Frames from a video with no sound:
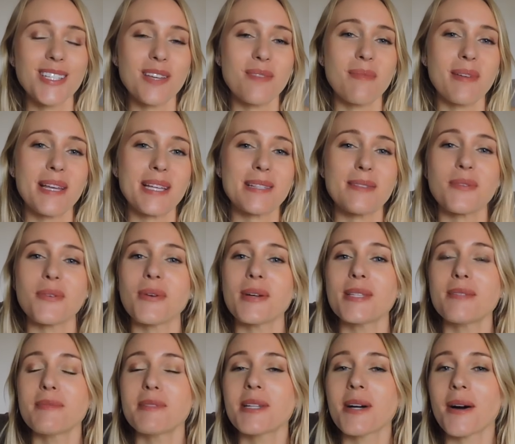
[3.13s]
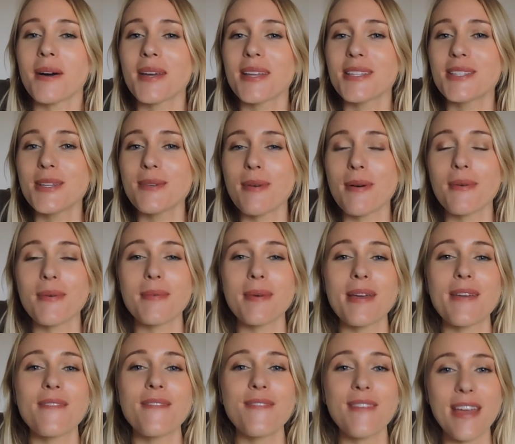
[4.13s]
to you because I'm going to be talking to you about one of
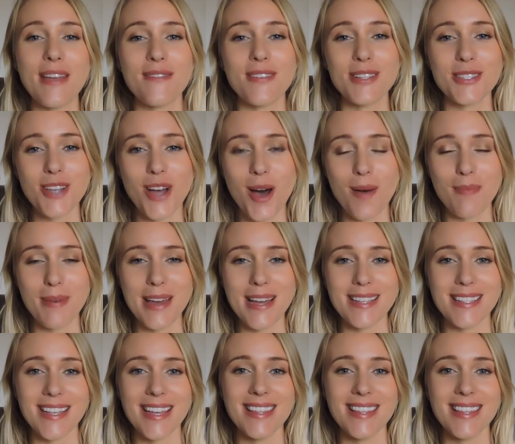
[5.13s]
my favorite topics,